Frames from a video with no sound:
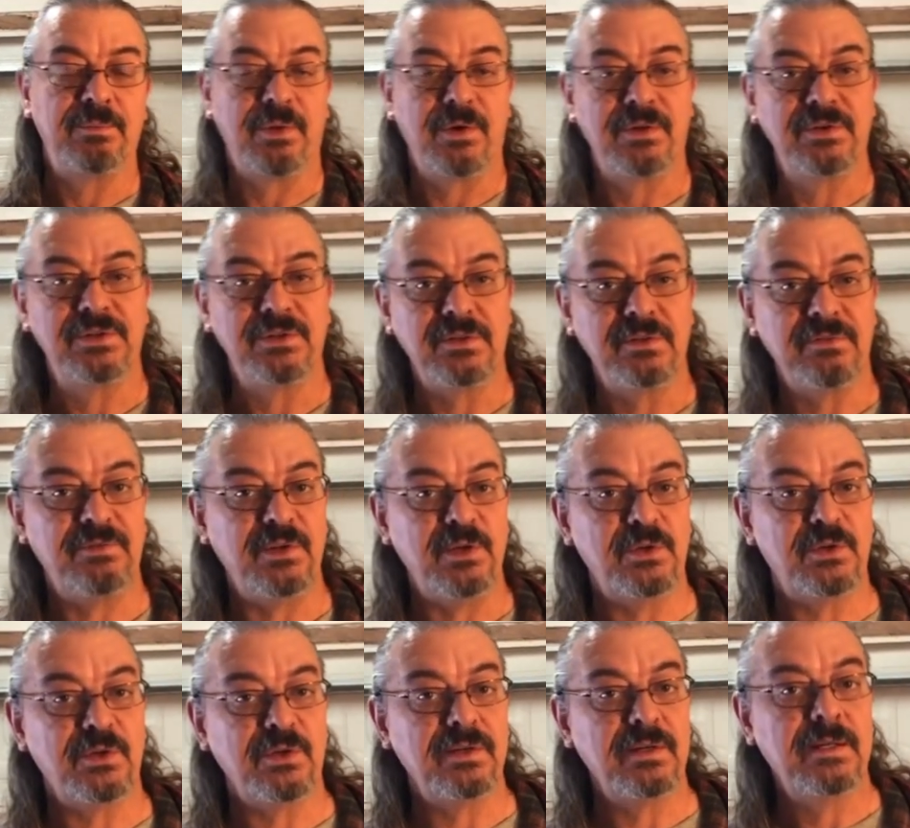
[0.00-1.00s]
purge in the
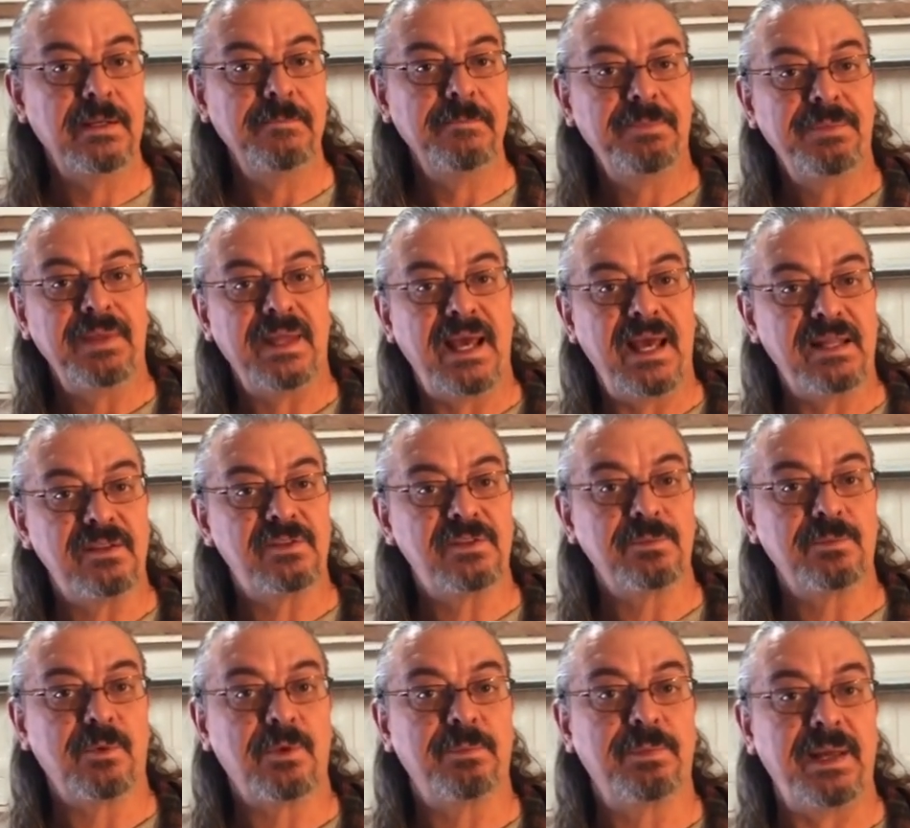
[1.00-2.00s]
future, add
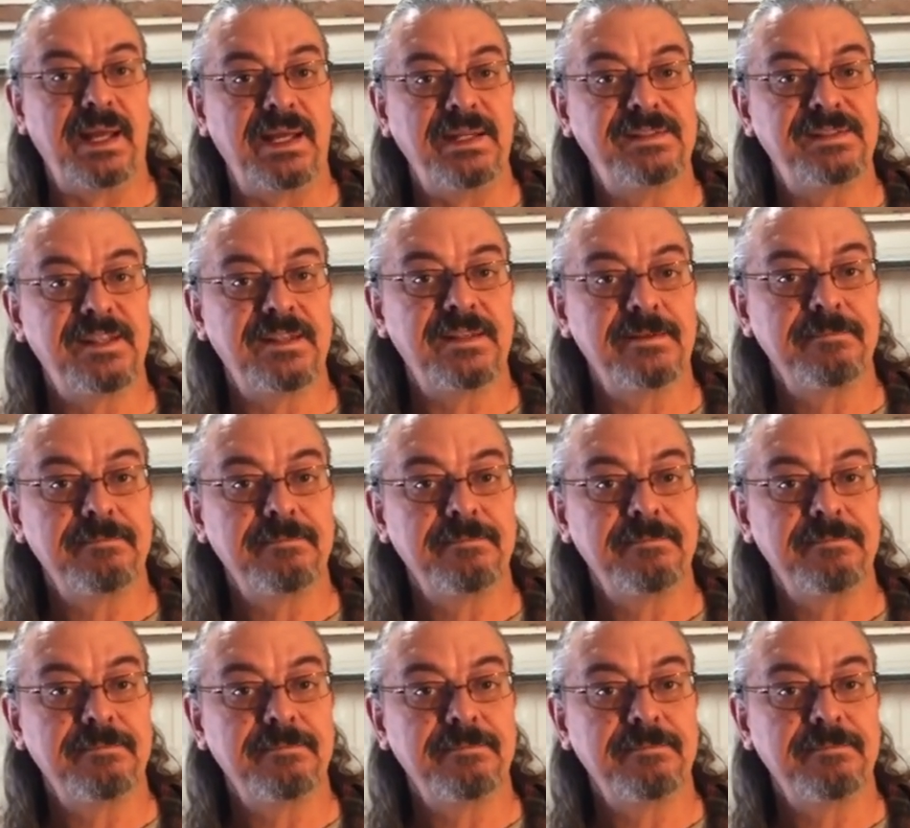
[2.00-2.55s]
some more baits.